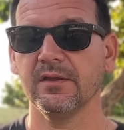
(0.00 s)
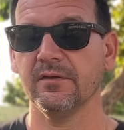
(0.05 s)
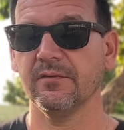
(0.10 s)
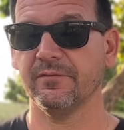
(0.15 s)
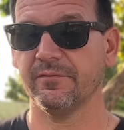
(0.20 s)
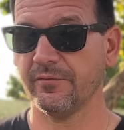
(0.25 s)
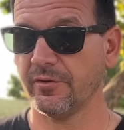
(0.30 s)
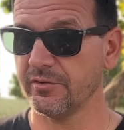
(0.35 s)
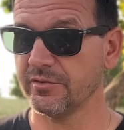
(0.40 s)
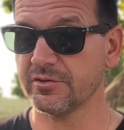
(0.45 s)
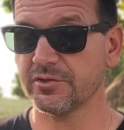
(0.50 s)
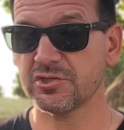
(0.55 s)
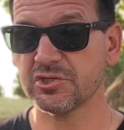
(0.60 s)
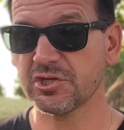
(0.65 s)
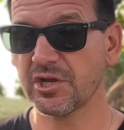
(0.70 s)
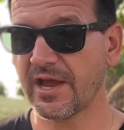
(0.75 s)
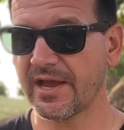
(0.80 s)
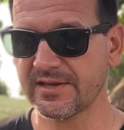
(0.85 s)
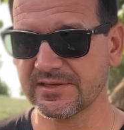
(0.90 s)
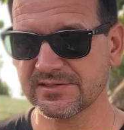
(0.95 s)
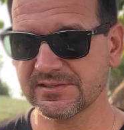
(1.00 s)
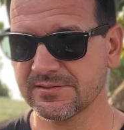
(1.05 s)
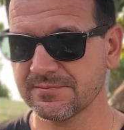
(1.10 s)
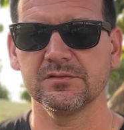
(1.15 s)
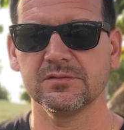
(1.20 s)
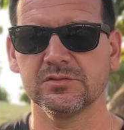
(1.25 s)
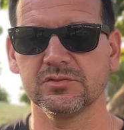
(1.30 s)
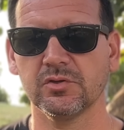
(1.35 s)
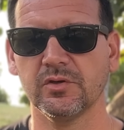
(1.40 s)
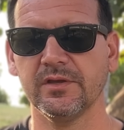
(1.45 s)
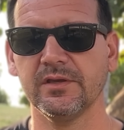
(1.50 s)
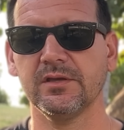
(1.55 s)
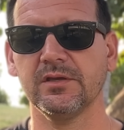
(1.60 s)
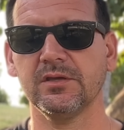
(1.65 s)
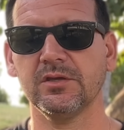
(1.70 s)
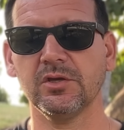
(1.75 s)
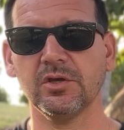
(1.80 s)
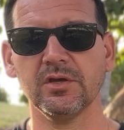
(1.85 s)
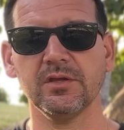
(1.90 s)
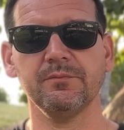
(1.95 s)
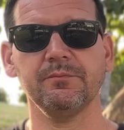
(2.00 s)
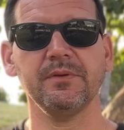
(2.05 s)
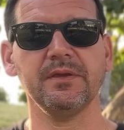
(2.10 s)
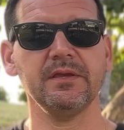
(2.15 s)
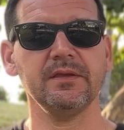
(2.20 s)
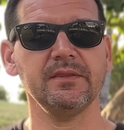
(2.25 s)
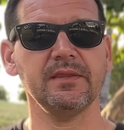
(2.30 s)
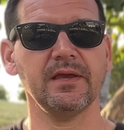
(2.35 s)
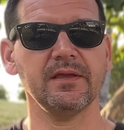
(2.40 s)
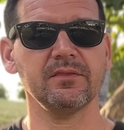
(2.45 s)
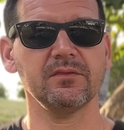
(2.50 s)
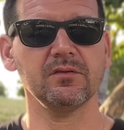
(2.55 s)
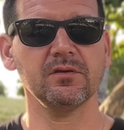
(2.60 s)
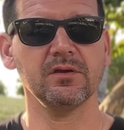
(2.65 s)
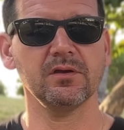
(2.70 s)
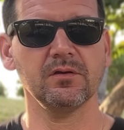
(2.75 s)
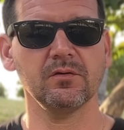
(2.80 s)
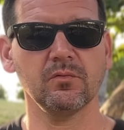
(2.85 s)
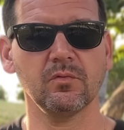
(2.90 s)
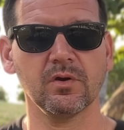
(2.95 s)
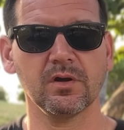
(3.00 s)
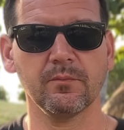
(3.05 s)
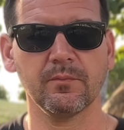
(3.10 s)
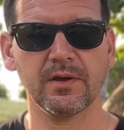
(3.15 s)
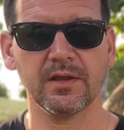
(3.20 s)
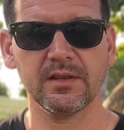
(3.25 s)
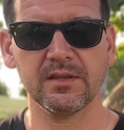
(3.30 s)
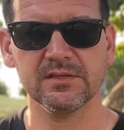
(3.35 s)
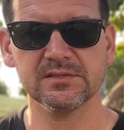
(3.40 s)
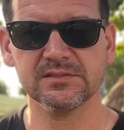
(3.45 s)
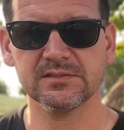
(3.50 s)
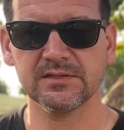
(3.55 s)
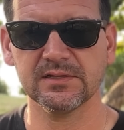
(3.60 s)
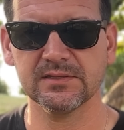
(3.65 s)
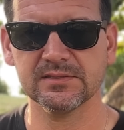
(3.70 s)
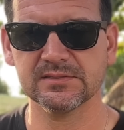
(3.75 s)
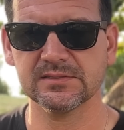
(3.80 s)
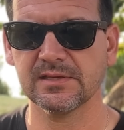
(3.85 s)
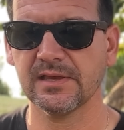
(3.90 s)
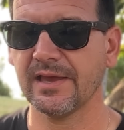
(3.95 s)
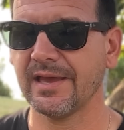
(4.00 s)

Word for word: further checks. So it could be that the water bottle incident